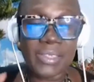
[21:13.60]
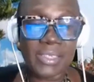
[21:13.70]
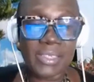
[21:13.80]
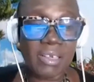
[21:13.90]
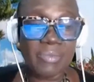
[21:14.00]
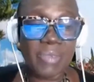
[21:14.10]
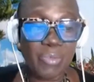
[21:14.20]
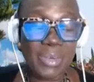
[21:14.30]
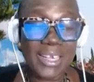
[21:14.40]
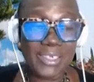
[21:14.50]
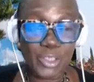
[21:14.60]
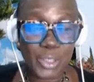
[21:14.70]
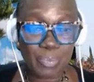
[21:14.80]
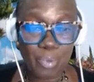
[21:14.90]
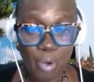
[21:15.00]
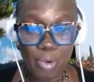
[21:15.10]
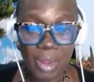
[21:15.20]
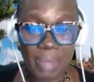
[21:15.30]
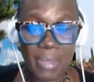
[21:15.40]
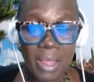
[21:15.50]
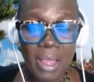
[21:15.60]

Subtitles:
is not even a religious program.